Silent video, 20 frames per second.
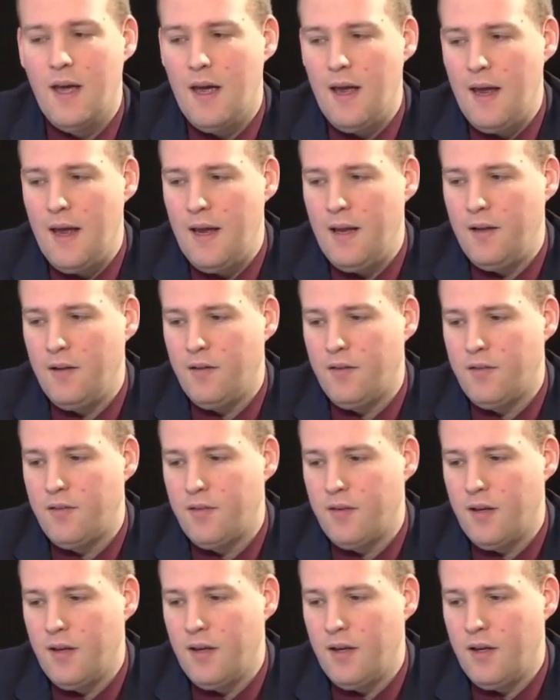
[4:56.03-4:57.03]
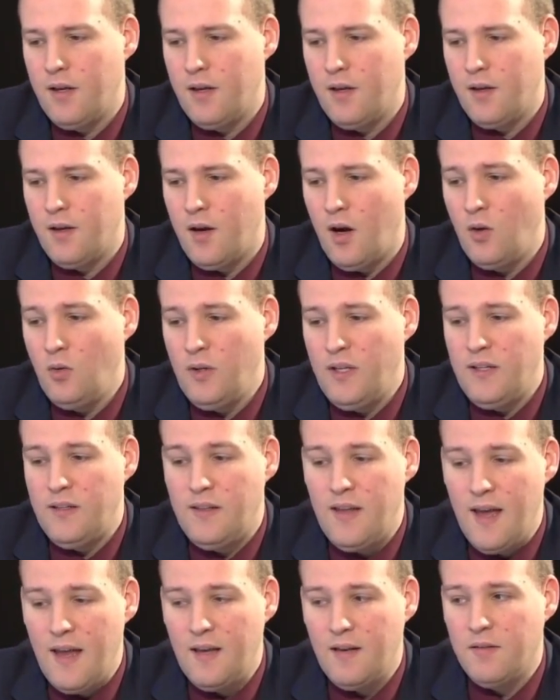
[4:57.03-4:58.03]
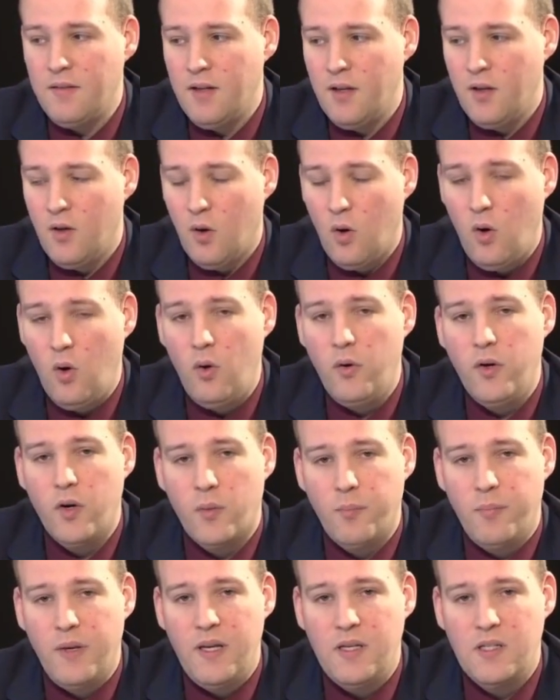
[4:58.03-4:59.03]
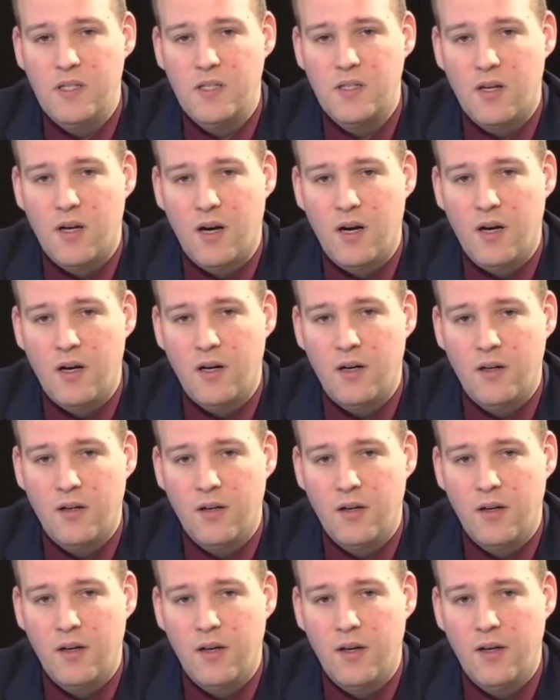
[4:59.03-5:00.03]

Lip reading: and only then all your pieces are